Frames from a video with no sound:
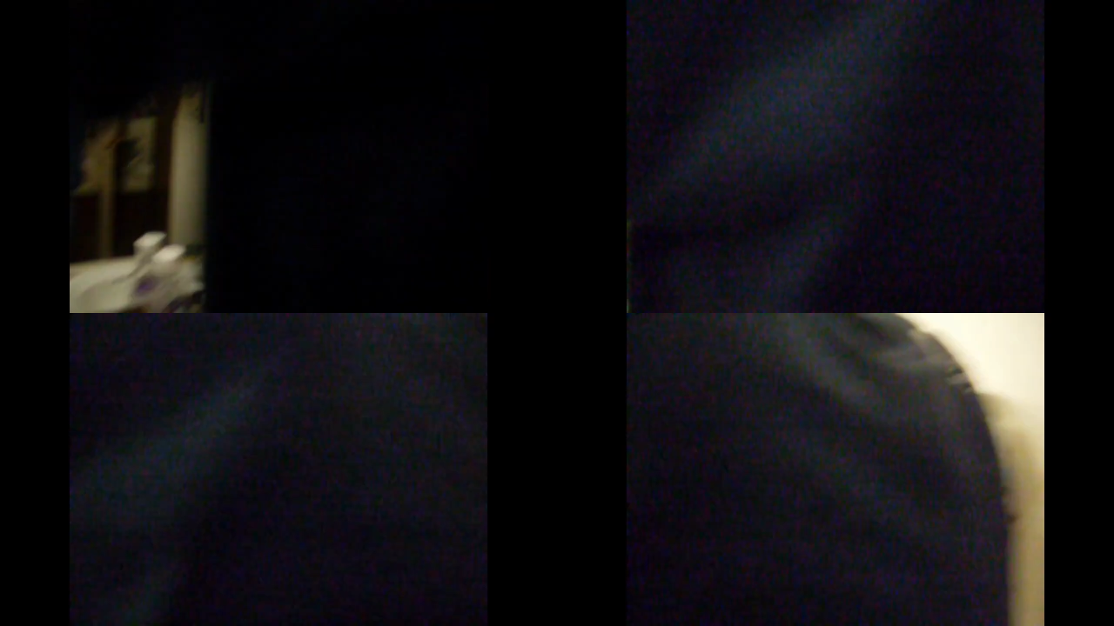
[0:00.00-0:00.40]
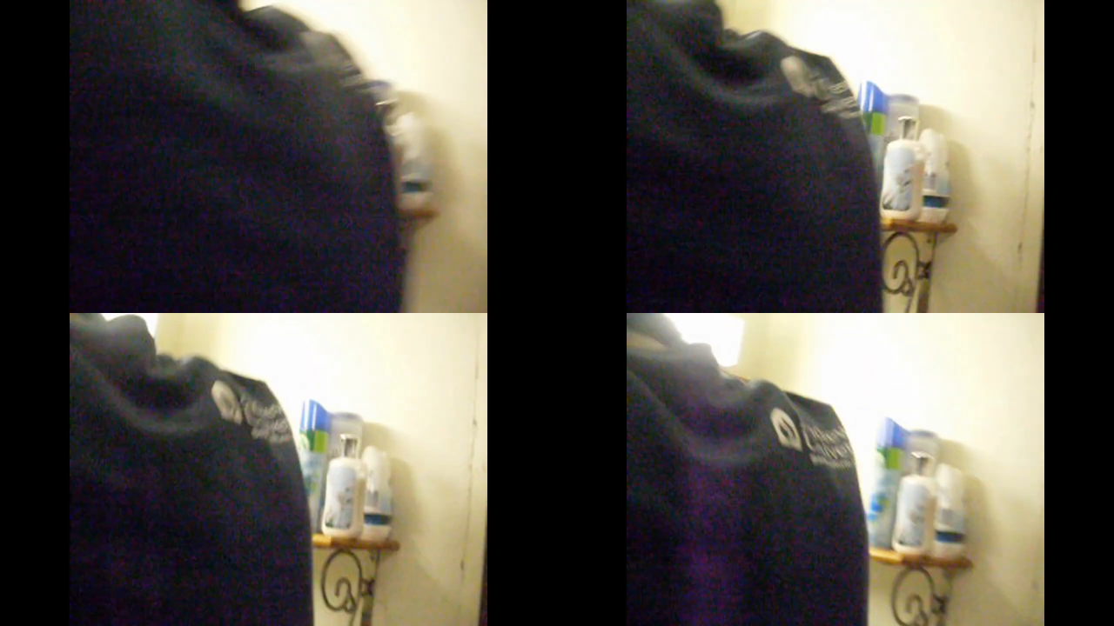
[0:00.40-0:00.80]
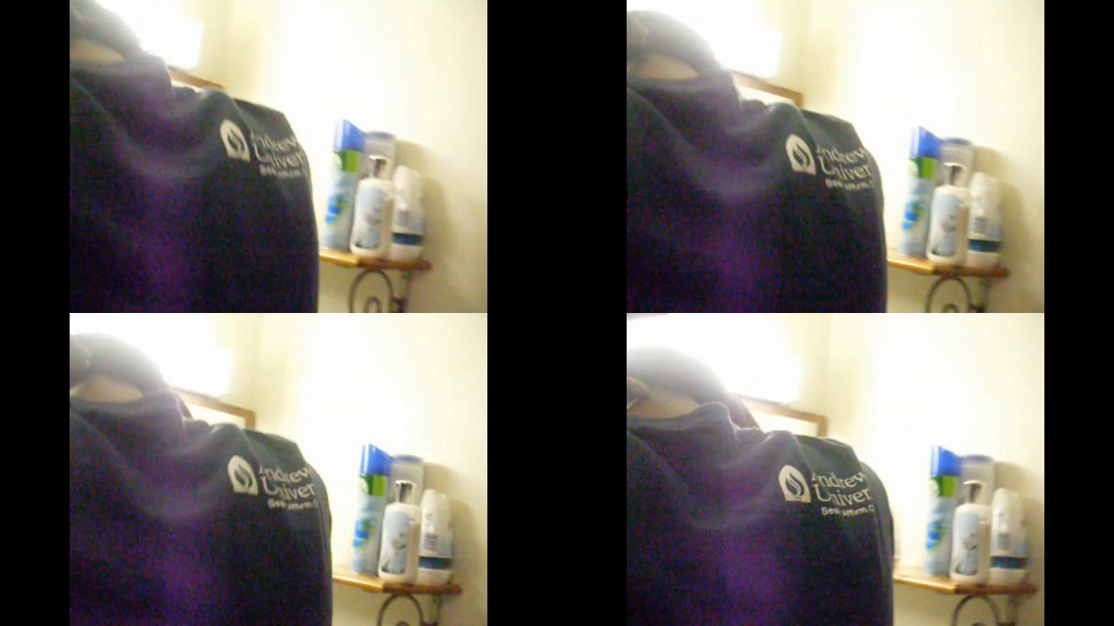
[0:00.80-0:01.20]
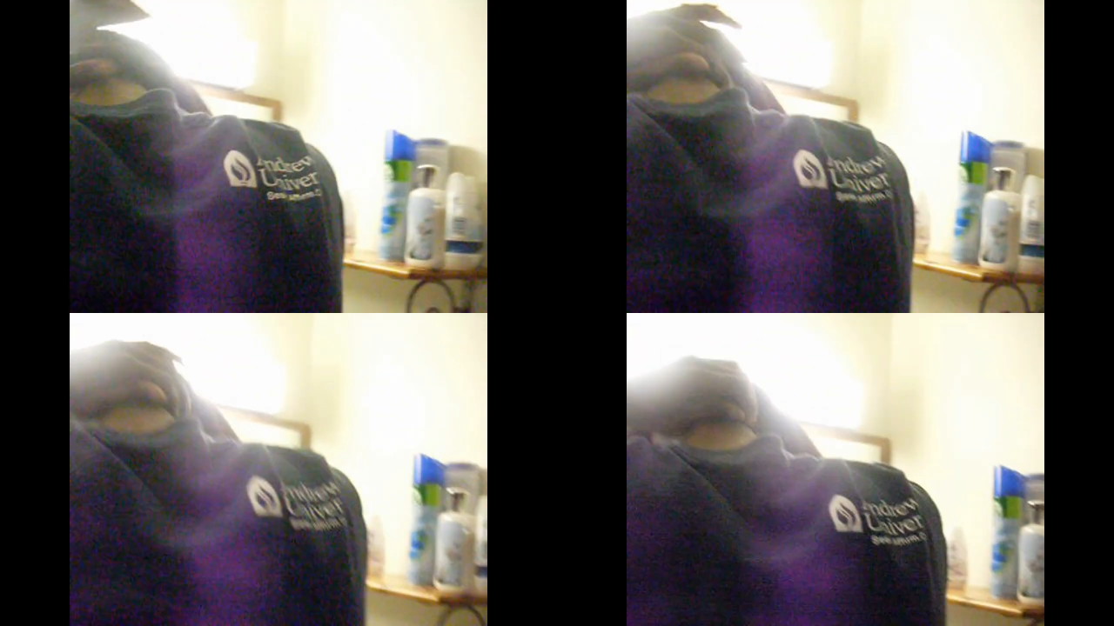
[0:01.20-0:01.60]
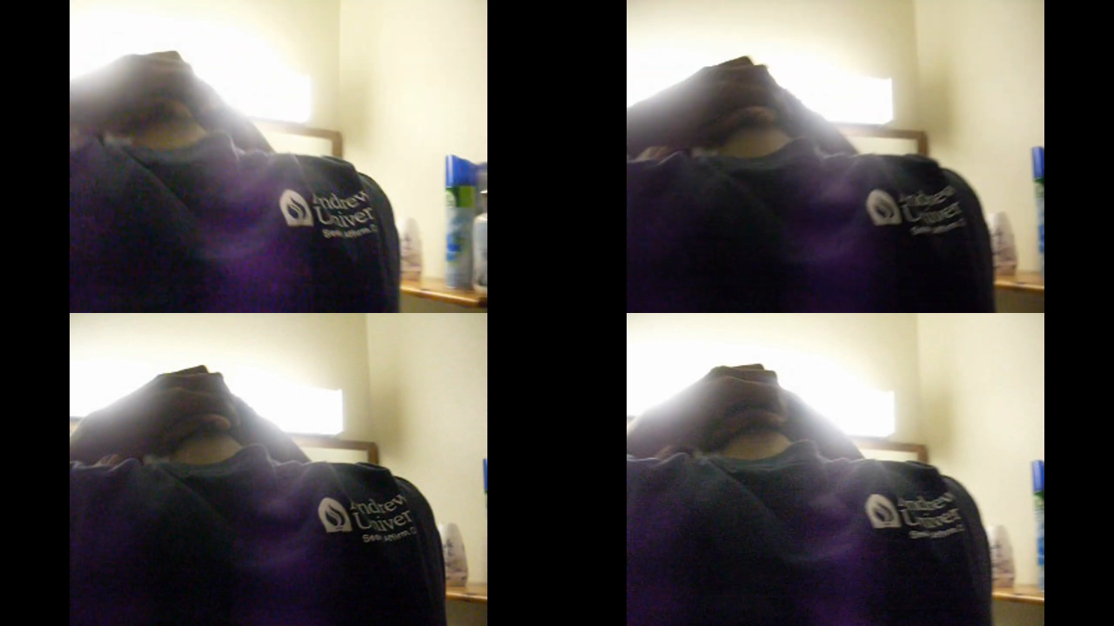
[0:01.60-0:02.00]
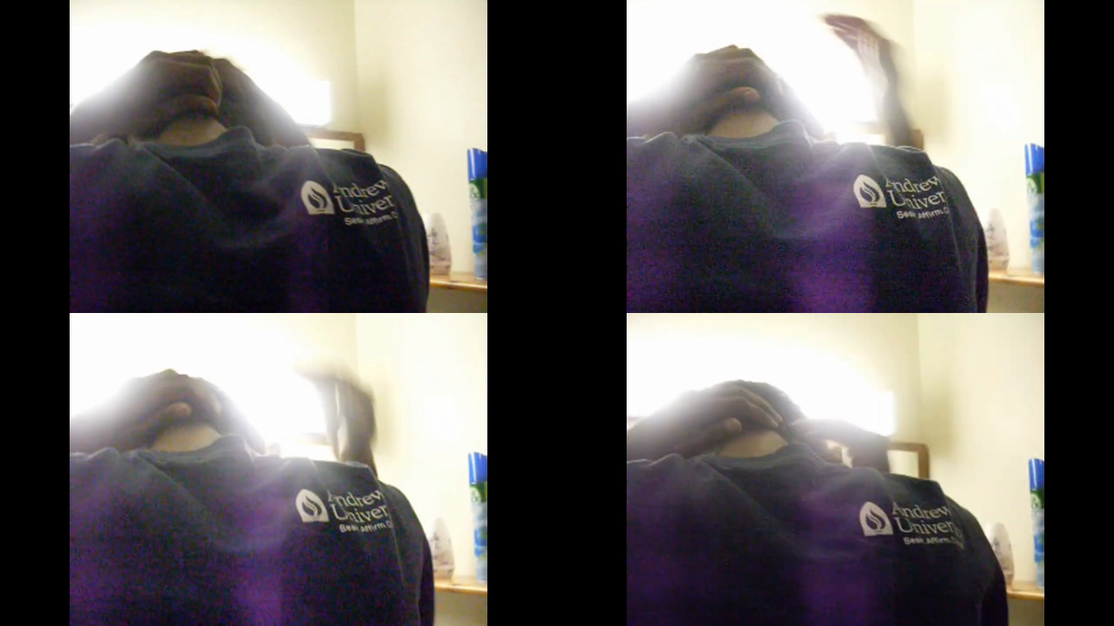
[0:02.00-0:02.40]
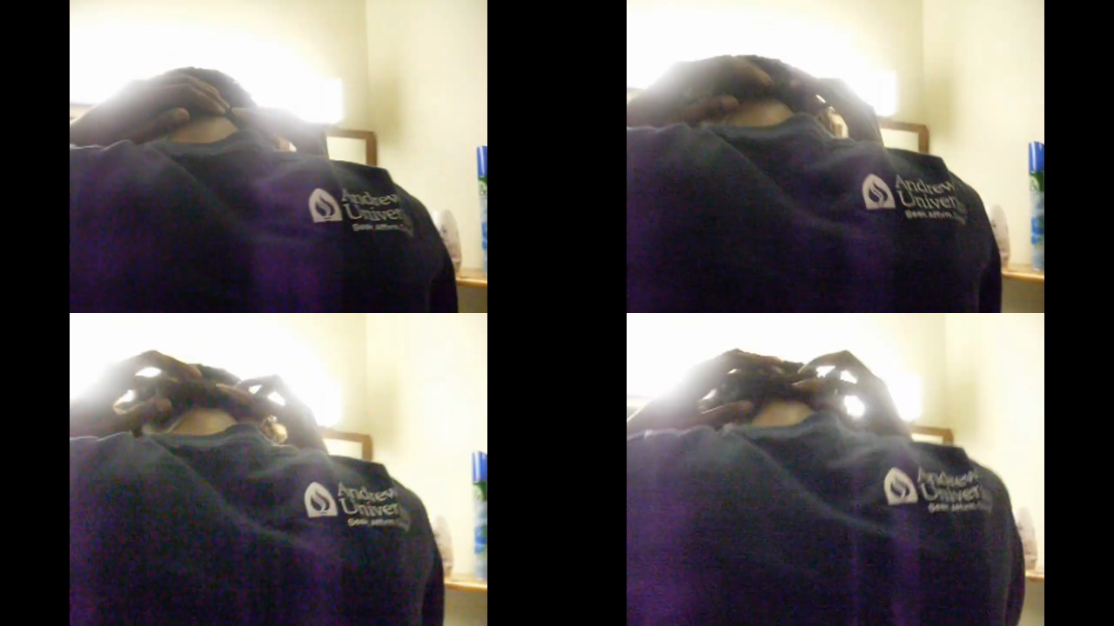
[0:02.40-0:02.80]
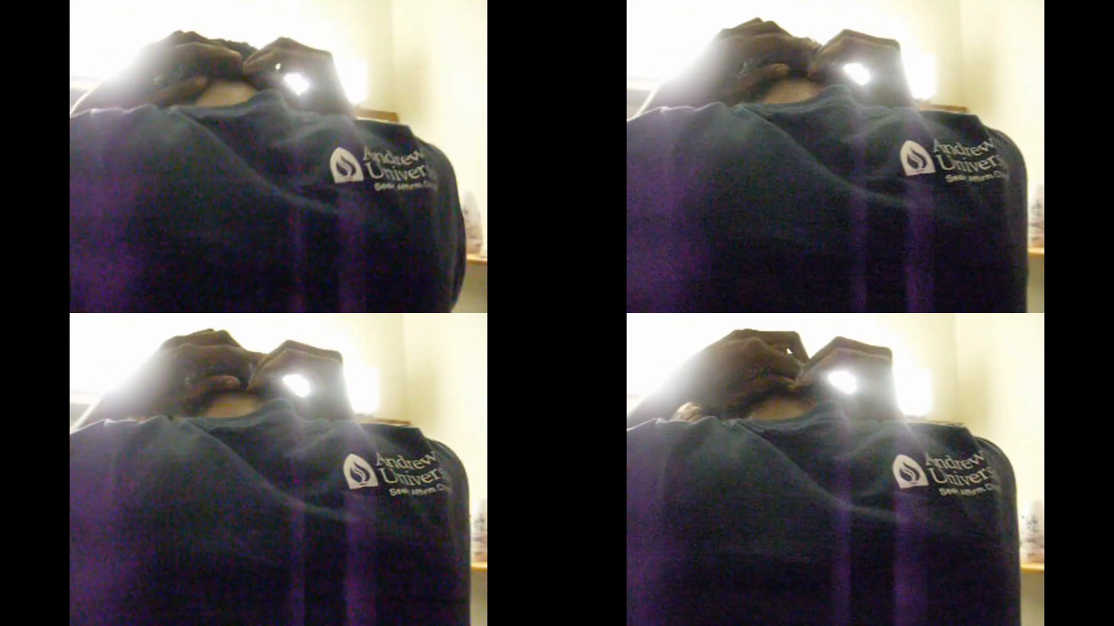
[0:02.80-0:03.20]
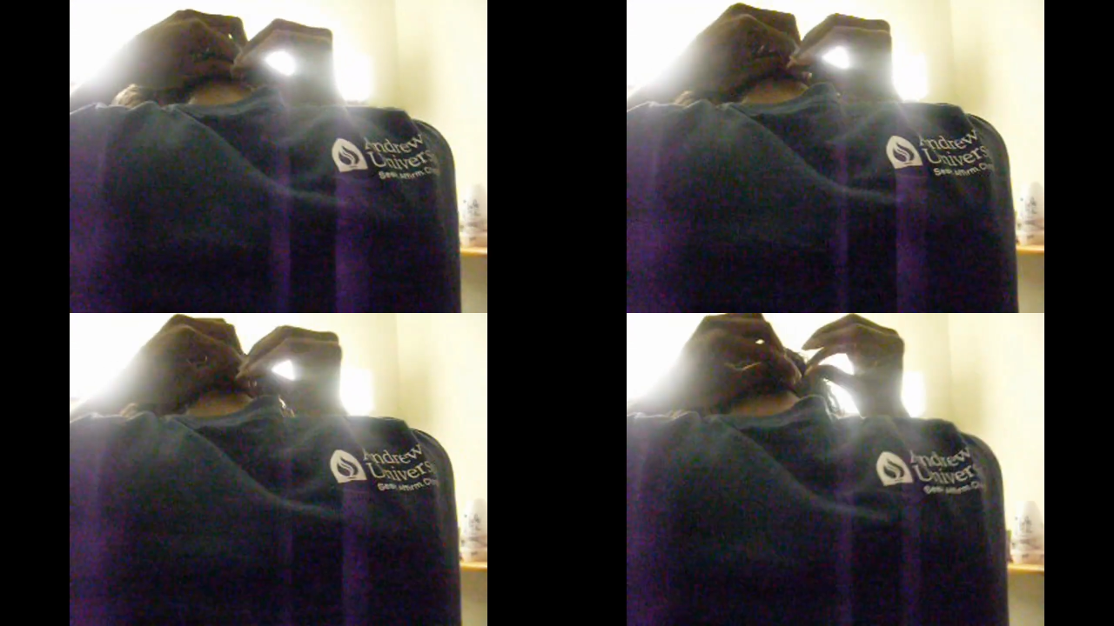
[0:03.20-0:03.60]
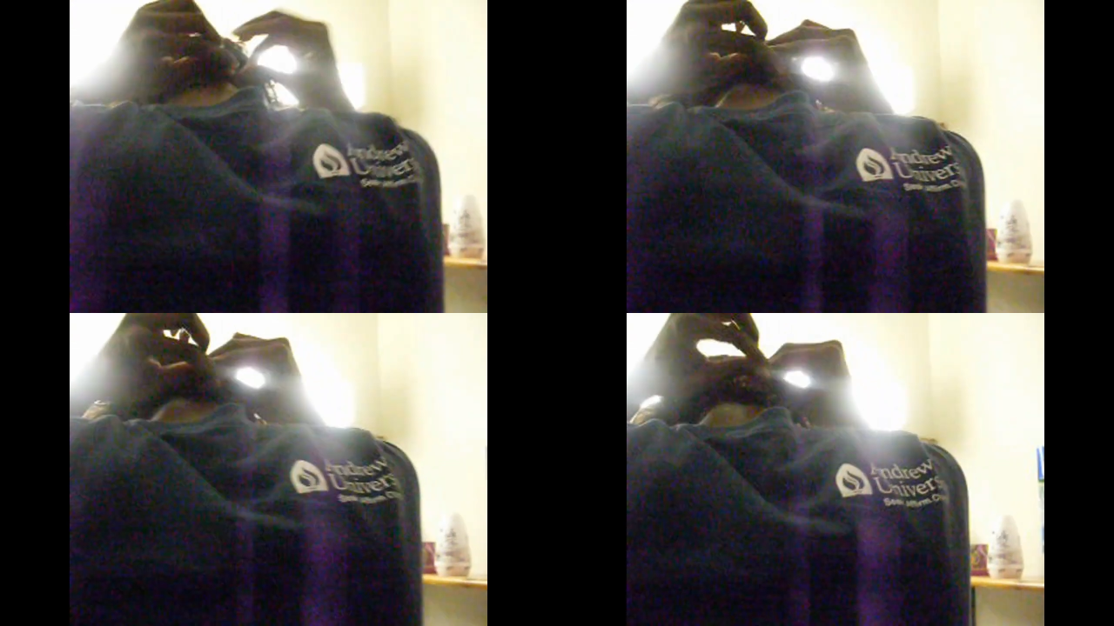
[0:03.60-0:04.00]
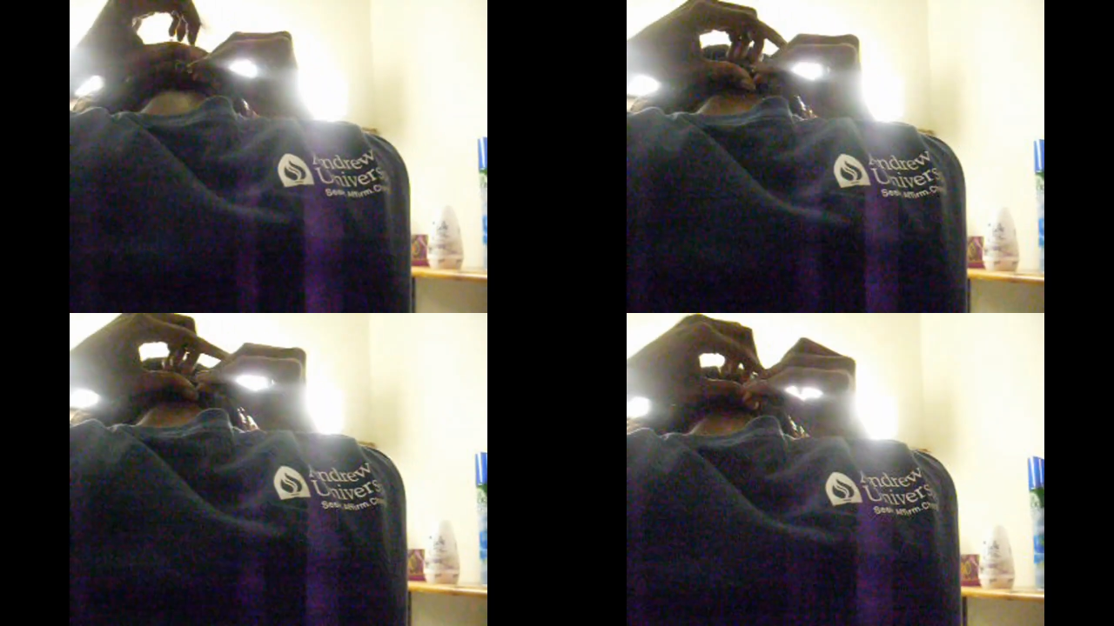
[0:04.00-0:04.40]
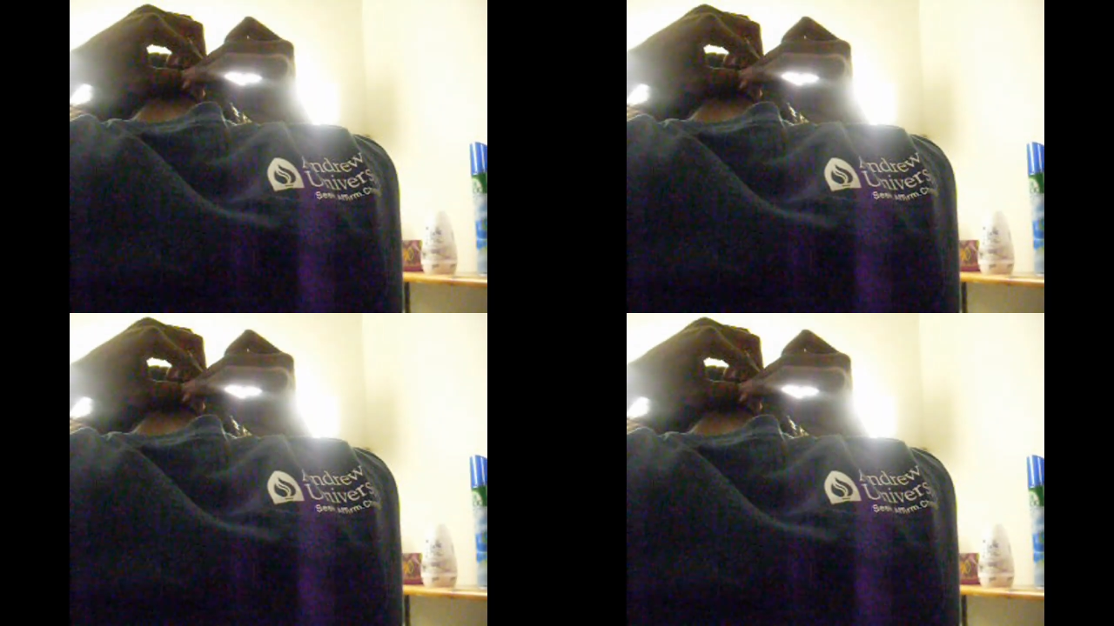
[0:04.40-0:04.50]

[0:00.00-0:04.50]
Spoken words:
(no speaker visible)